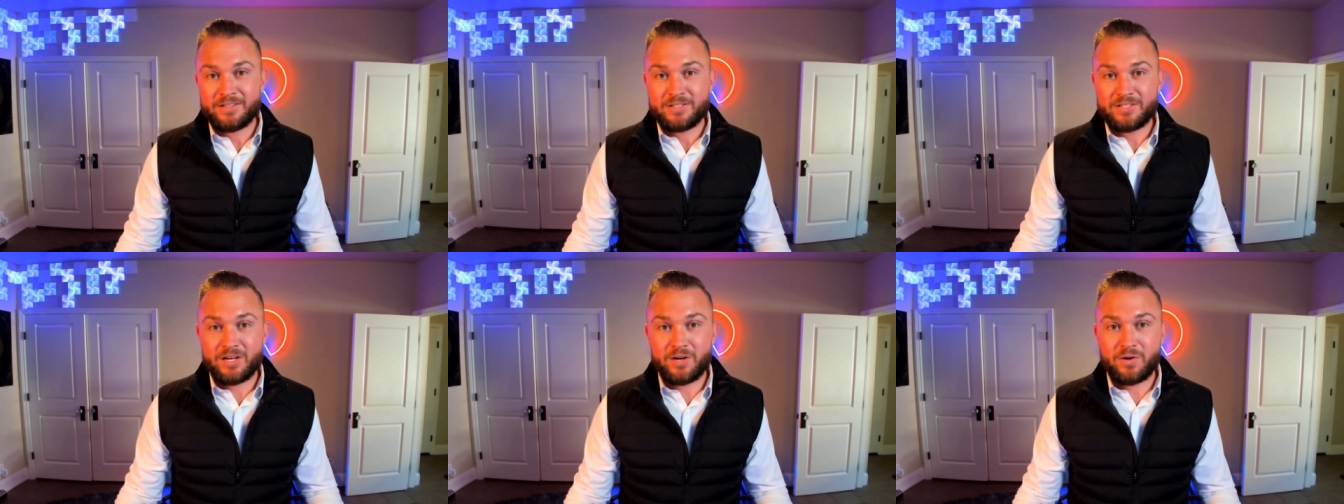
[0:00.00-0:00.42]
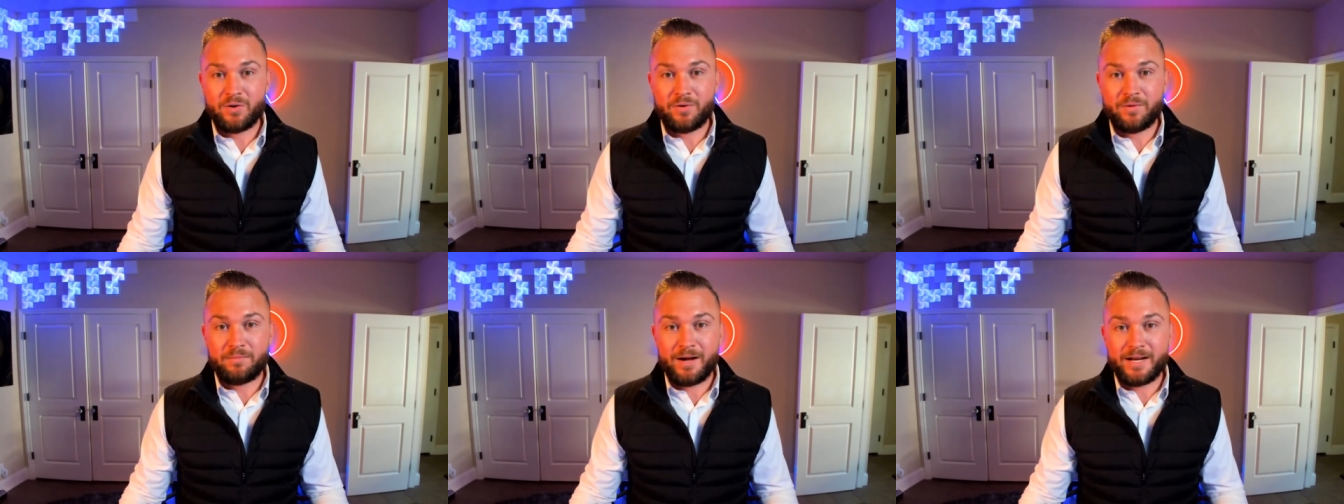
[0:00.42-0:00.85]

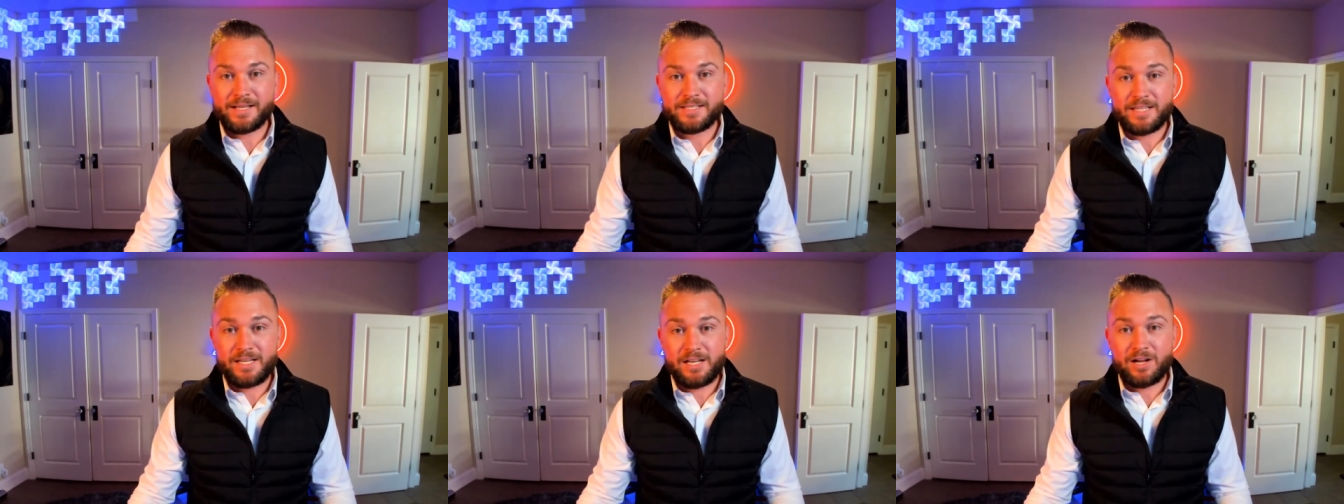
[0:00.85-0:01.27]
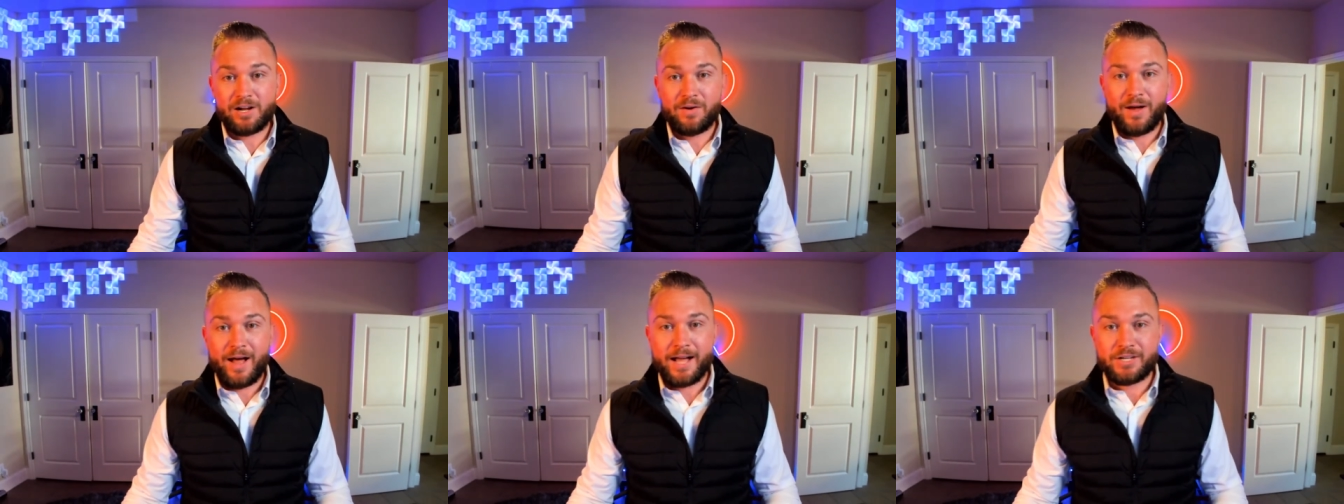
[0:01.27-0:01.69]
So
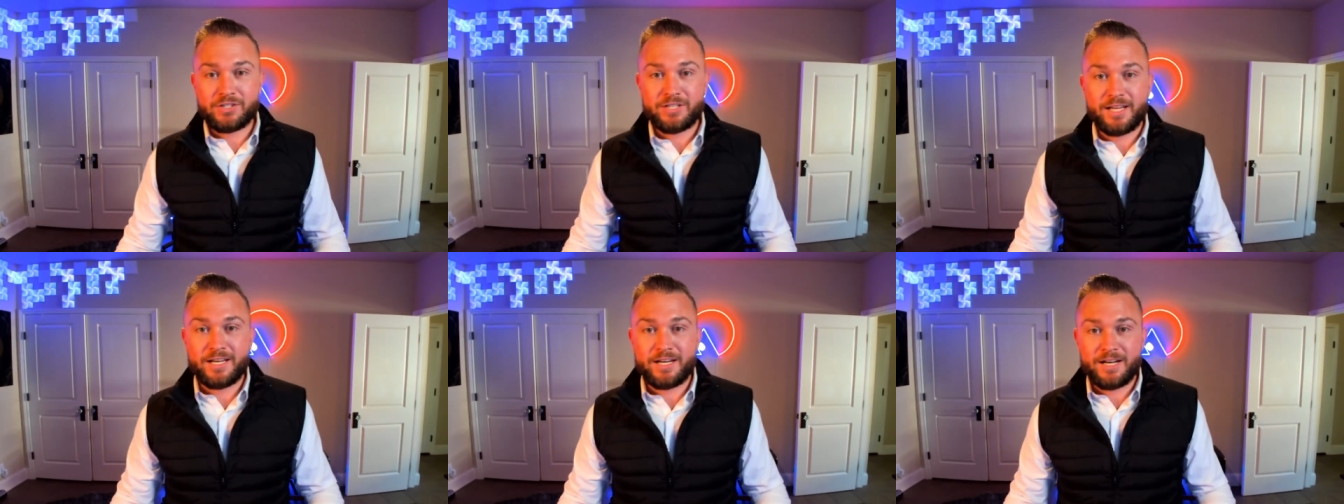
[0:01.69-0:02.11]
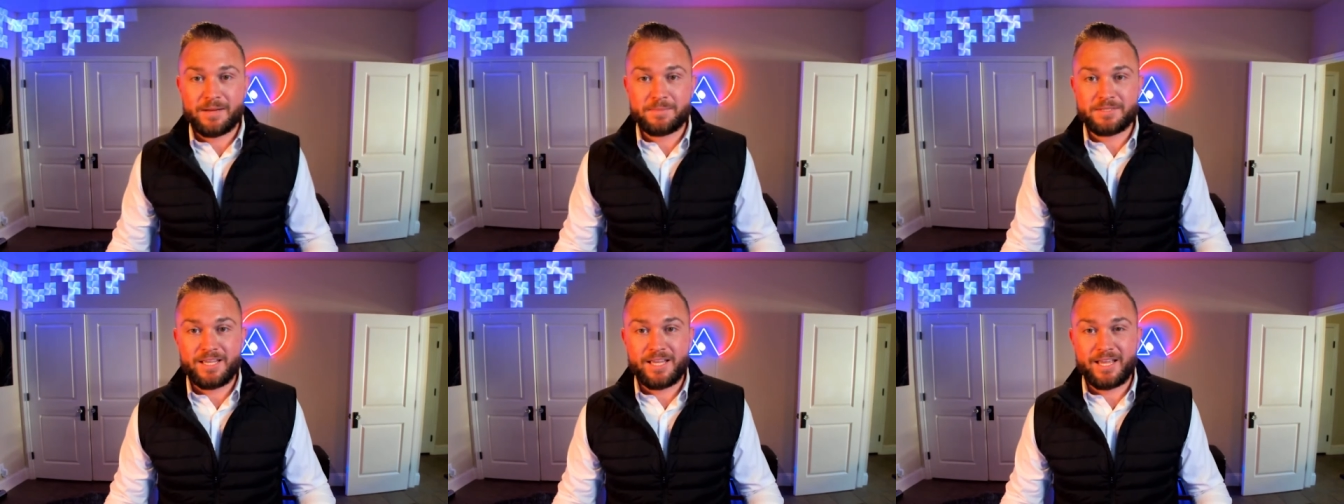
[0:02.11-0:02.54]
Montecito actually ended
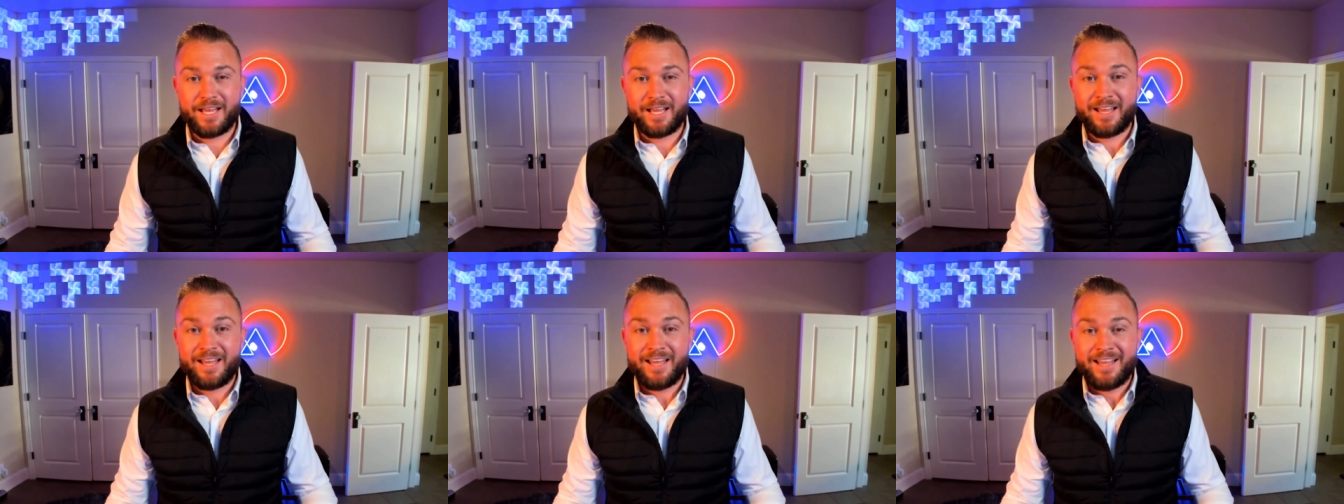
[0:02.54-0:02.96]
up seeing